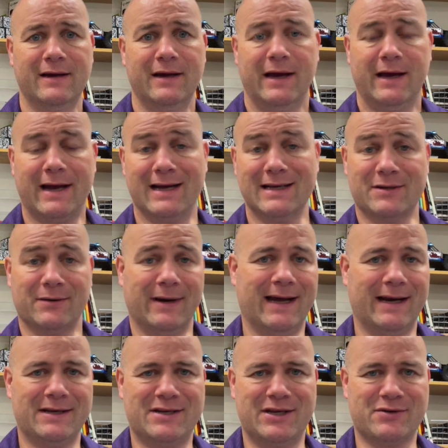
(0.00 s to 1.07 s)
Hey guys, so
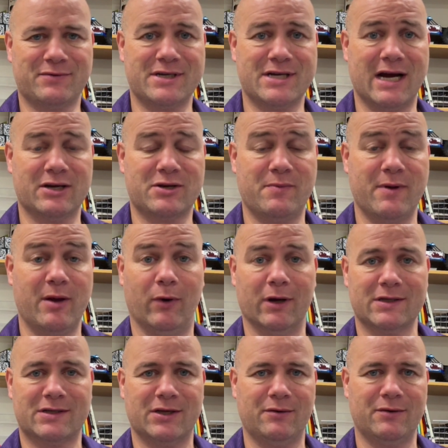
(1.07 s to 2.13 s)
you reach out to me and
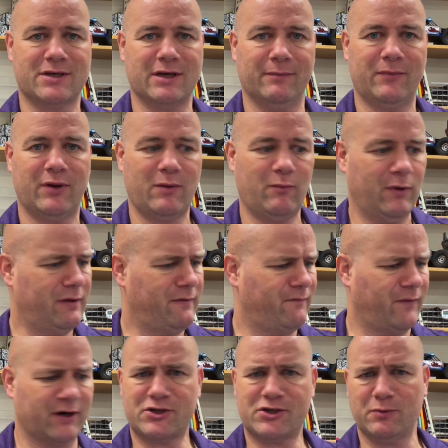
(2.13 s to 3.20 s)
wants to do something with
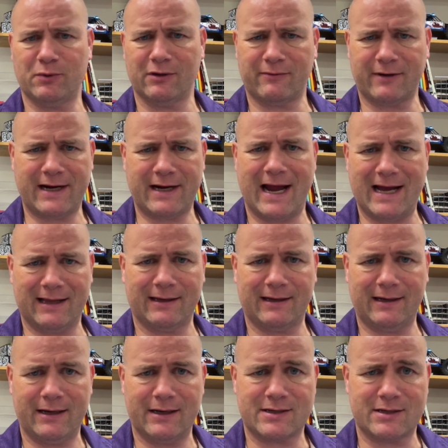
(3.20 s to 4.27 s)
virtual
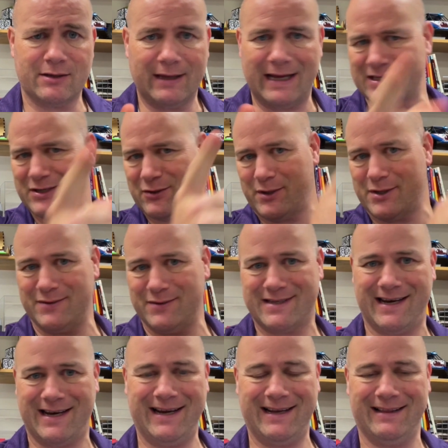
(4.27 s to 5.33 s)
reality. So that's what we're doing
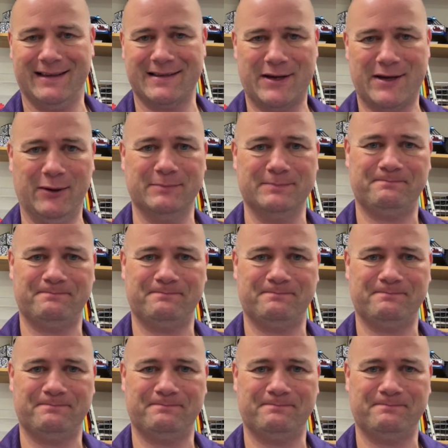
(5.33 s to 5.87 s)
today. Let's go.